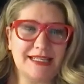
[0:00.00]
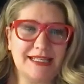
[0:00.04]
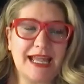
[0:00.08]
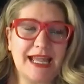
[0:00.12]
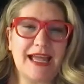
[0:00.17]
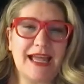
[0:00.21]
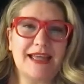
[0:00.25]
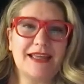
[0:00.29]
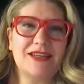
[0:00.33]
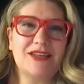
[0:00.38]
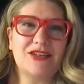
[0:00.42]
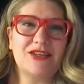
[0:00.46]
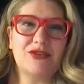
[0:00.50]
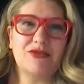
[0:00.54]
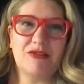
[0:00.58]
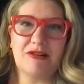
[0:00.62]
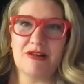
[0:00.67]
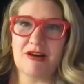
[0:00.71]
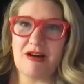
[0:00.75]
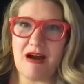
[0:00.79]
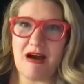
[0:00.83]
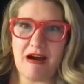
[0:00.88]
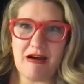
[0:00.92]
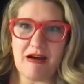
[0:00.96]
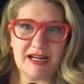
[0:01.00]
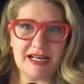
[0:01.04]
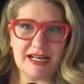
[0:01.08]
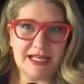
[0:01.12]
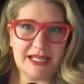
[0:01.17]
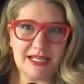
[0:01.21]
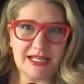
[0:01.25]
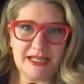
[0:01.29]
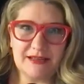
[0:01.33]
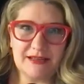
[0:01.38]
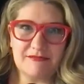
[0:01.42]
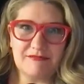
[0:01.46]
yet you are
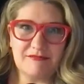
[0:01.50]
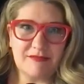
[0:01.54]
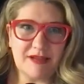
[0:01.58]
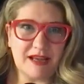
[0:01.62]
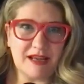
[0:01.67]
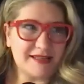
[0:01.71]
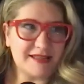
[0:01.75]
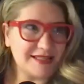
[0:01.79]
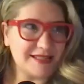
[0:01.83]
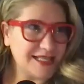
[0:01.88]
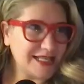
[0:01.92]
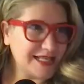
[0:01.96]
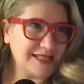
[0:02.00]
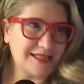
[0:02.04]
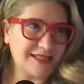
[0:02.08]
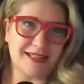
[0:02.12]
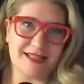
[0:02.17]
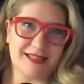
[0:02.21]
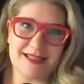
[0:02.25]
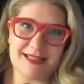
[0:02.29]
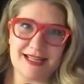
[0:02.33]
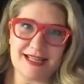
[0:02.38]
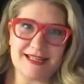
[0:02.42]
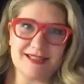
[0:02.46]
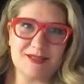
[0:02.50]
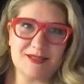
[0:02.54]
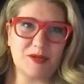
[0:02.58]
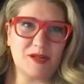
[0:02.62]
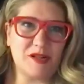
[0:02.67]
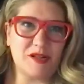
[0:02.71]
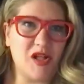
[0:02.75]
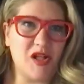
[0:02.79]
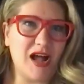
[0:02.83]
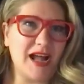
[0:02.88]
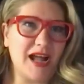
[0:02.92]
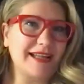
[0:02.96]
already seeing success with
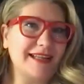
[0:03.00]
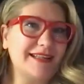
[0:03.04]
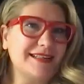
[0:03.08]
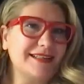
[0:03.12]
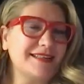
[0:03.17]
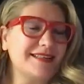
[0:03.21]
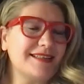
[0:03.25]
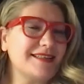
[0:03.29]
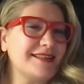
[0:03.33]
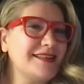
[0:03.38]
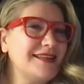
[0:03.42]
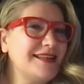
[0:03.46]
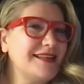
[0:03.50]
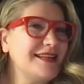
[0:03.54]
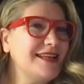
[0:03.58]
clients.